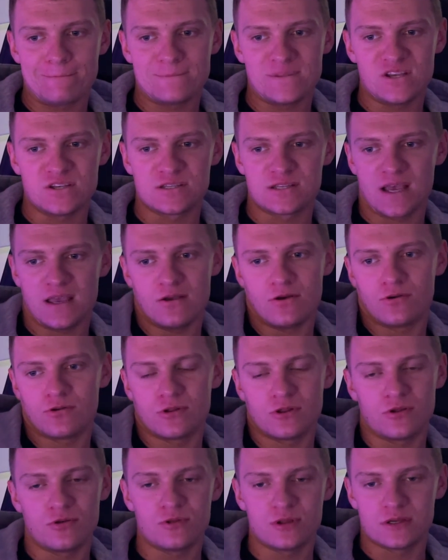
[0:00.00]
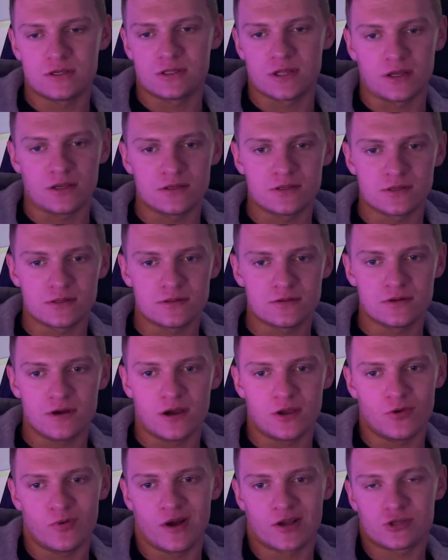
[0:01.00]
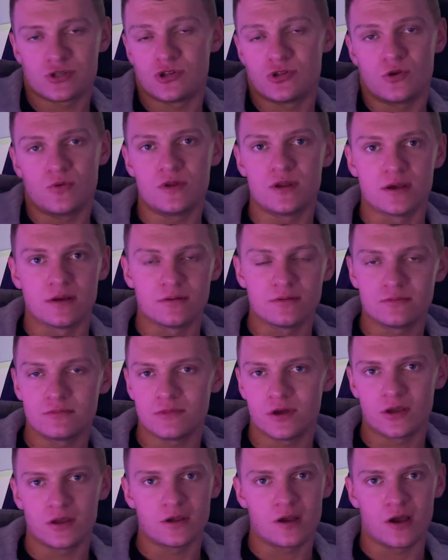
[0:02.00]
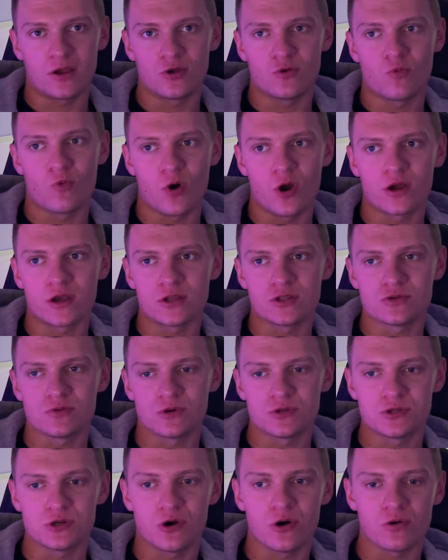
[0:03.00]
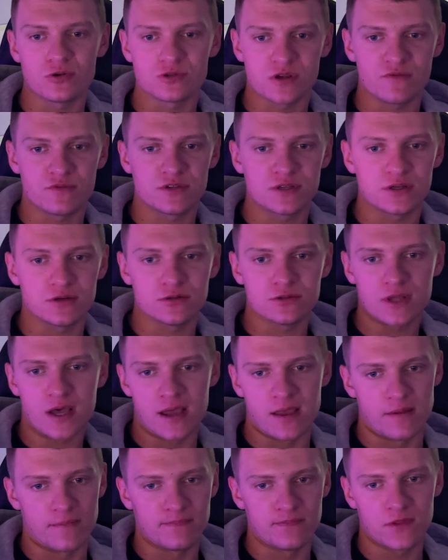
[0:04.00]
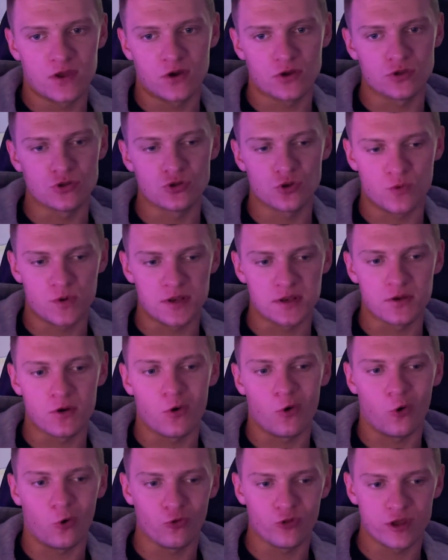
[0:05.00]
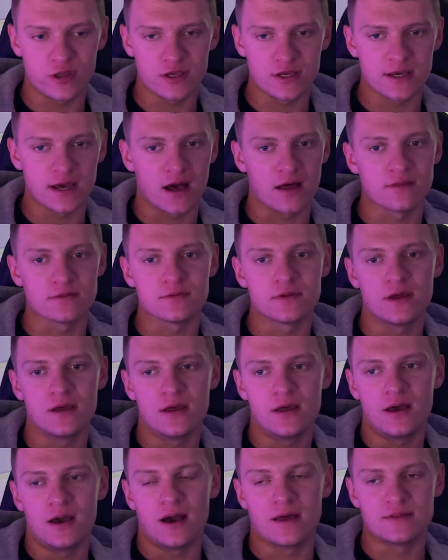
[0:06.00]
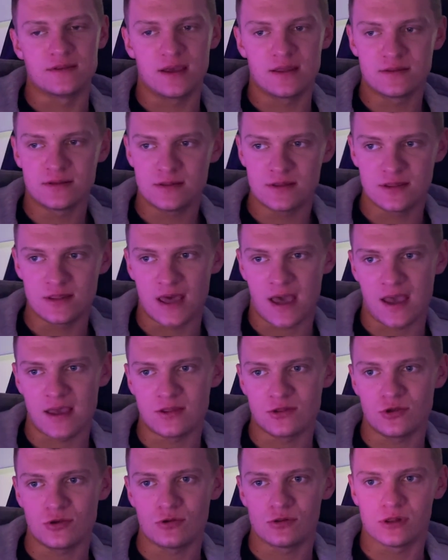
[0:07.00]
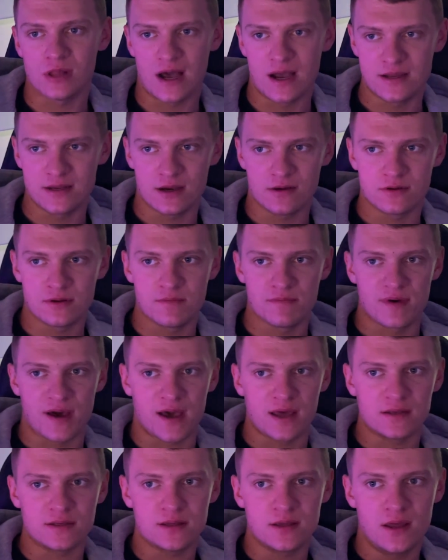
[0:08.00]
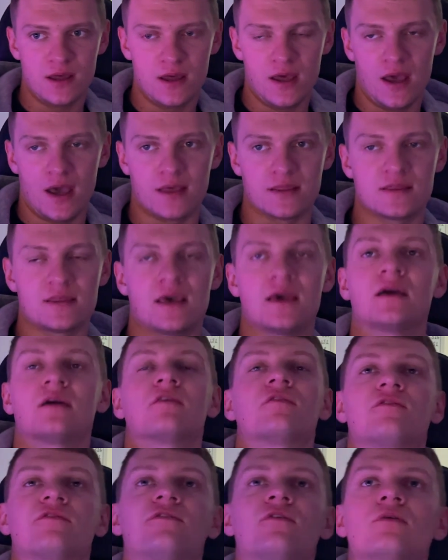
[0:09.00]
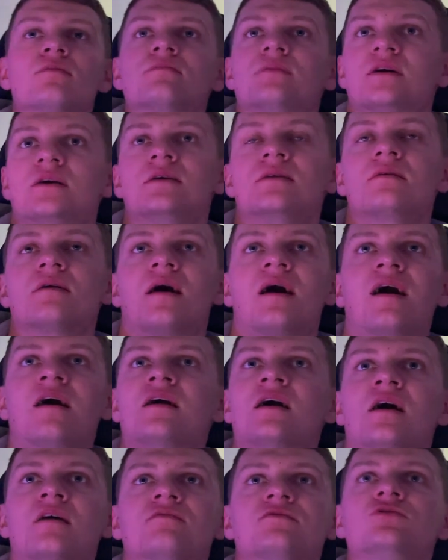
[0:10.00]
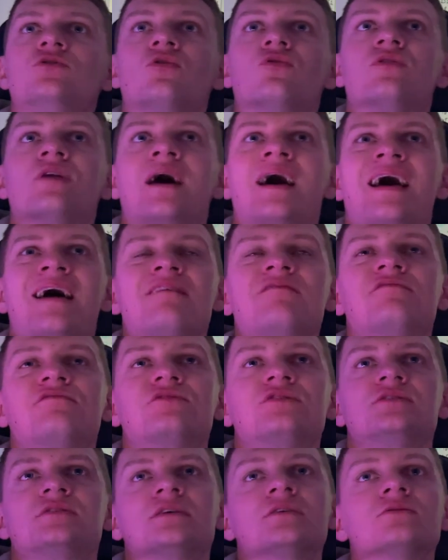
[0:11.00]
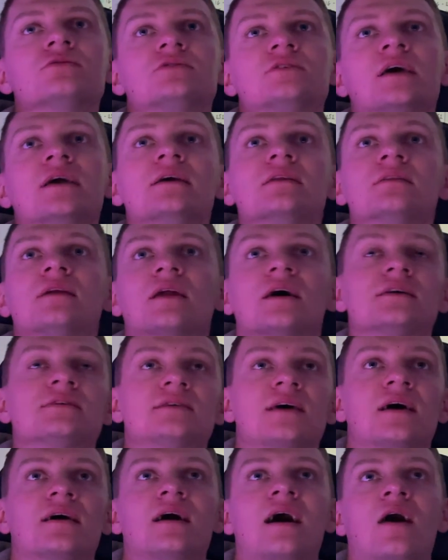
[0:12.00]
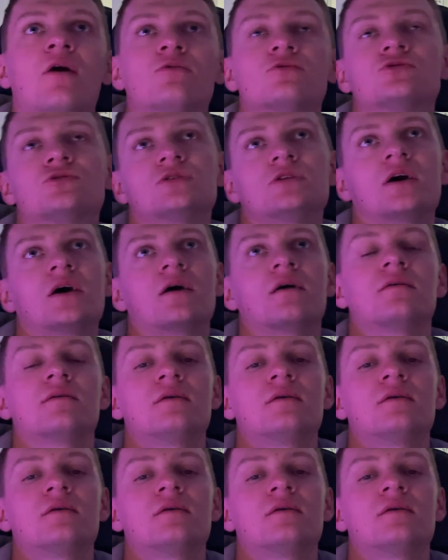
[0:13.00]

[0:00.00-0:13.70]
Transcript: say you're going to do these things, and are you actually doing it? Are you working towards your goals every single day? Are you doing all that you can? At the end of the day, do you lie down in bed and think, fuck me, I have done every single thing that I set out today.